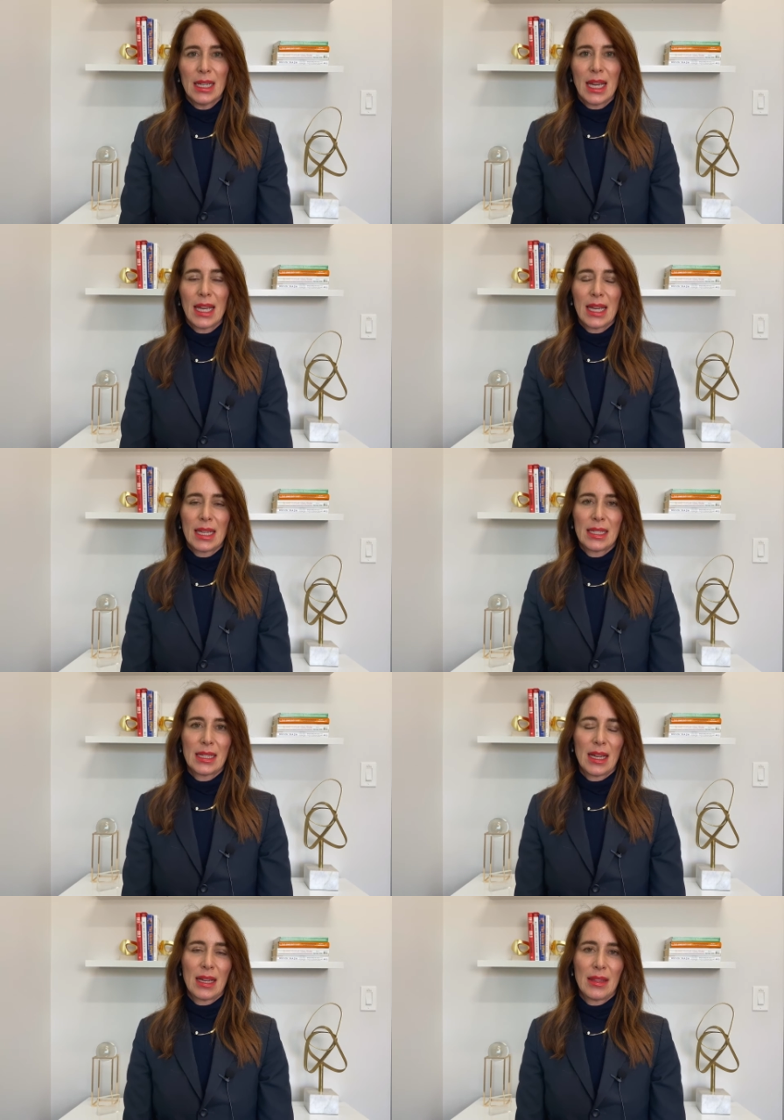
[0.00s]
And
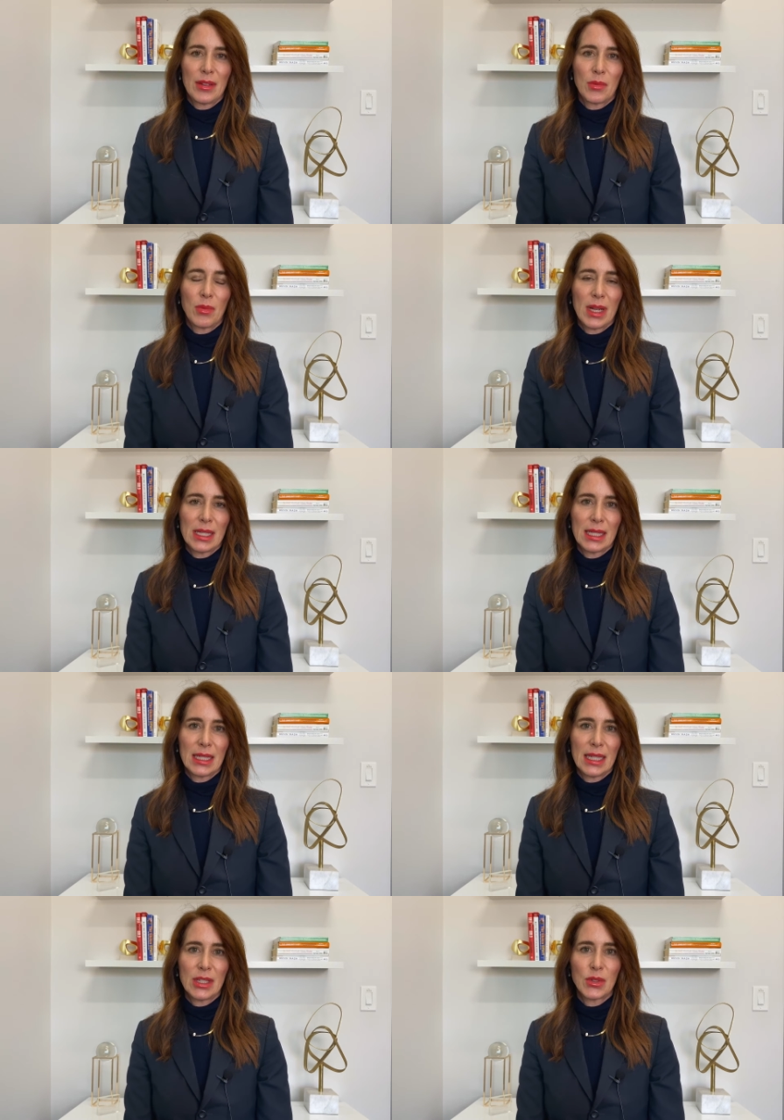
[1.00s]
there was
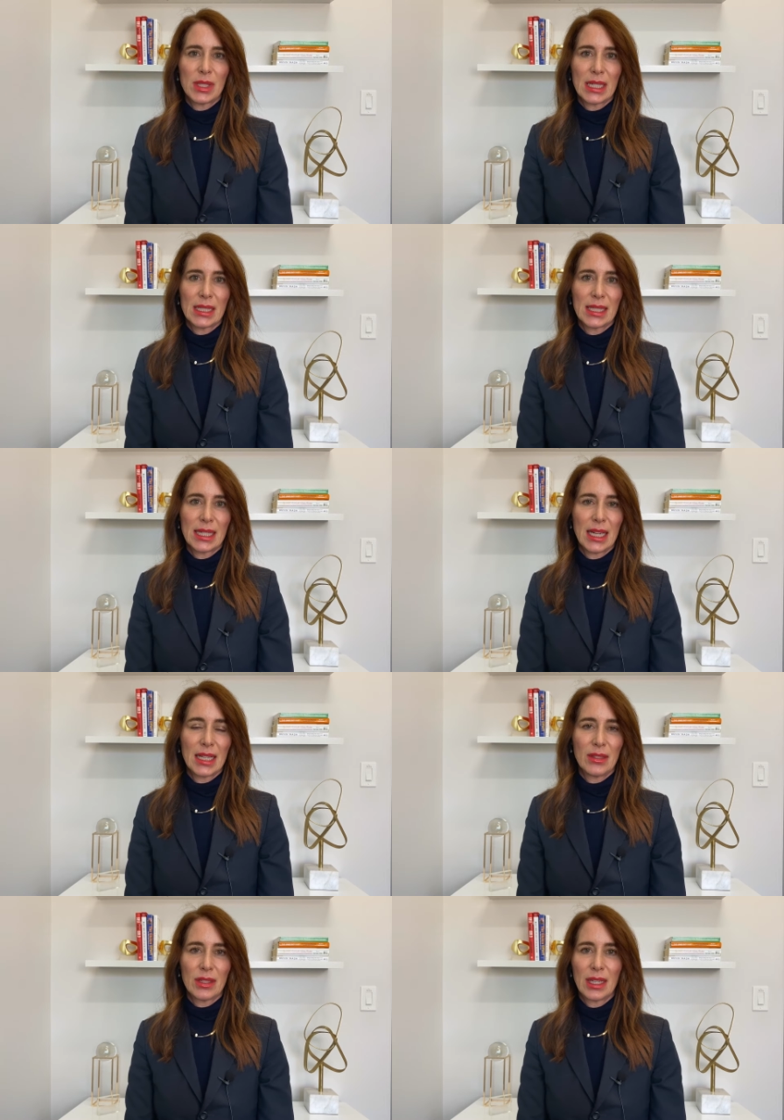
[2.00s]
an interesting
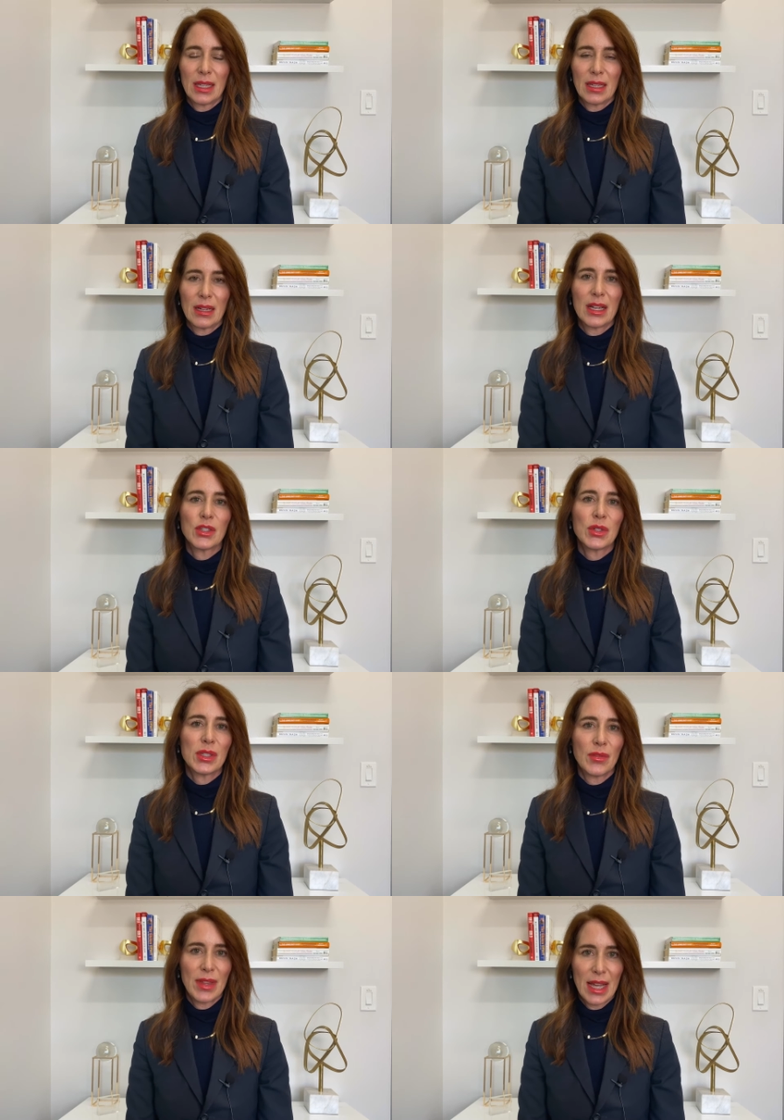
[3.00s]
study looking at
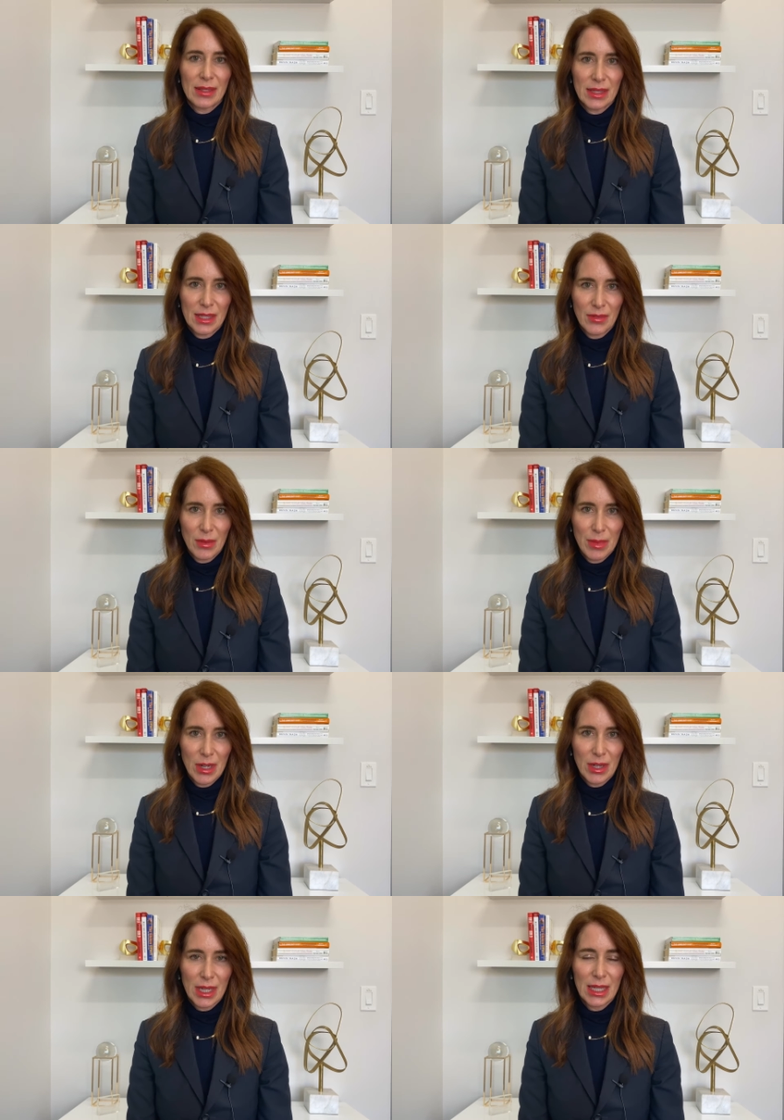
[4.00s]
hundreds of thousands of
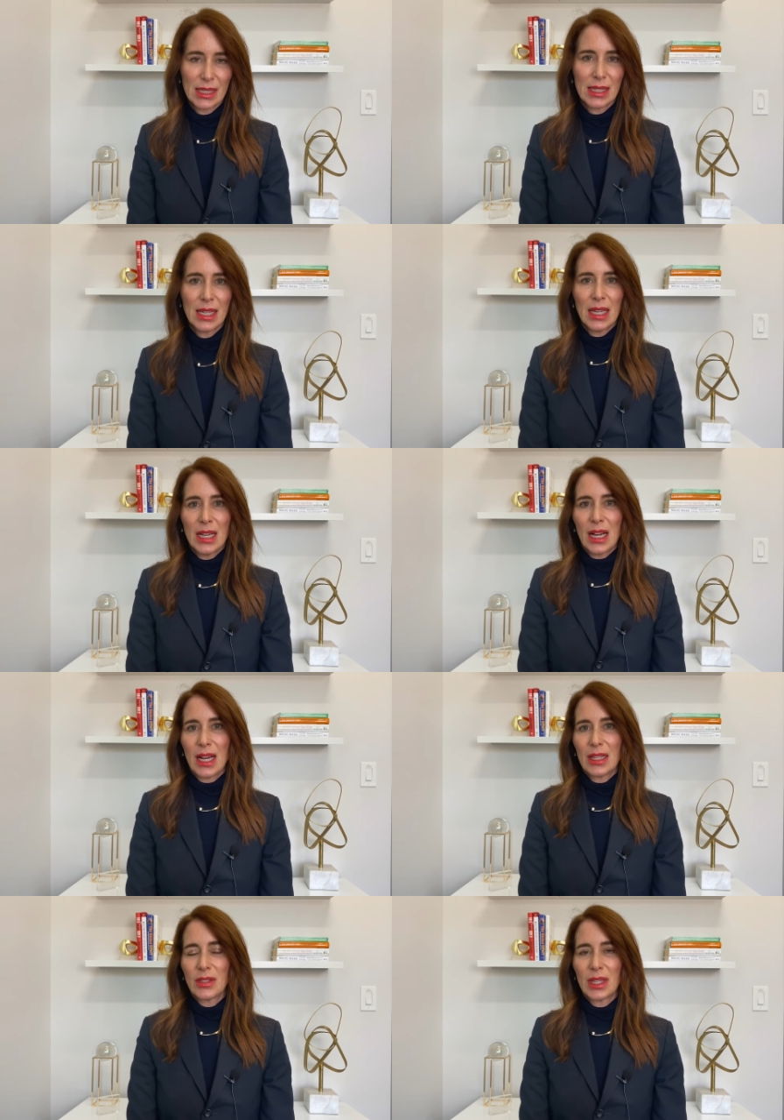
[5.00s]
Americans,
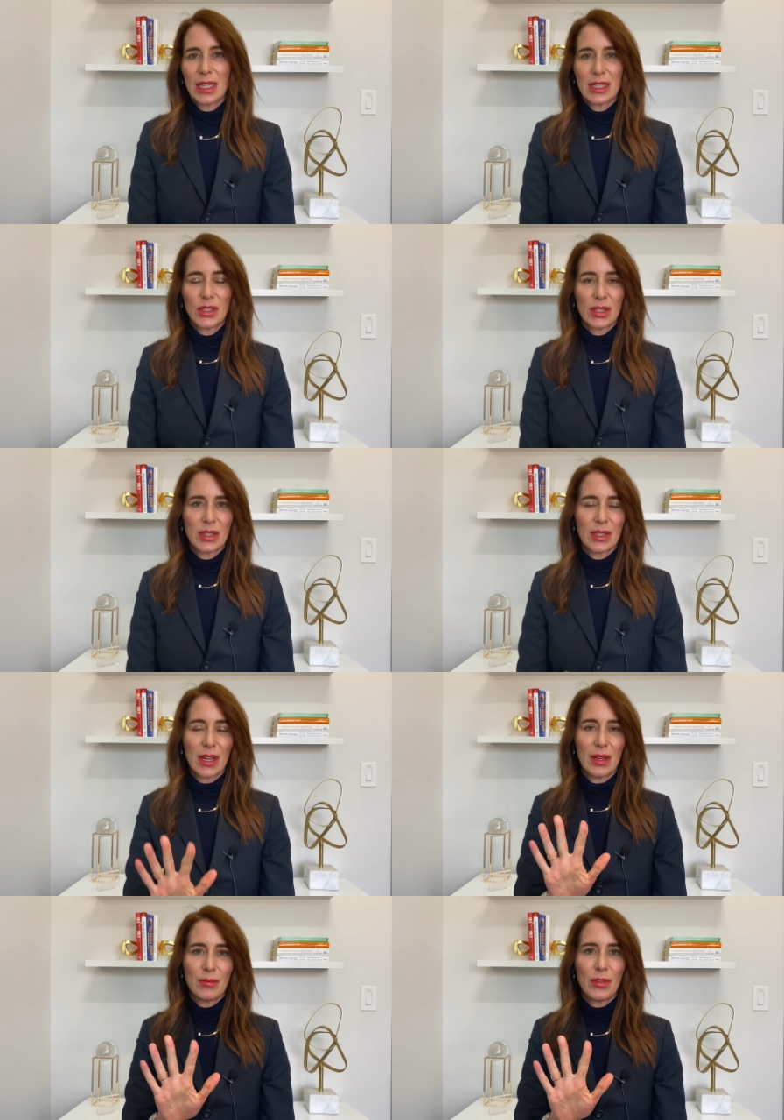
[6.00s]
looking at just
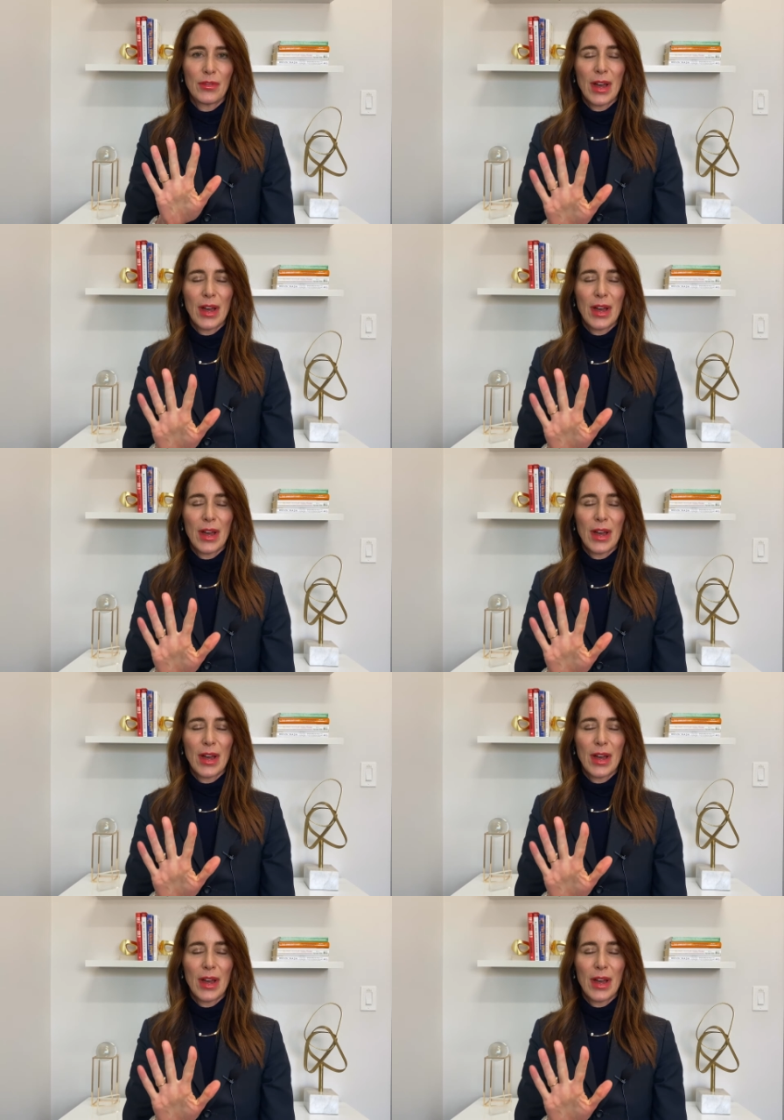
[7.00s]
5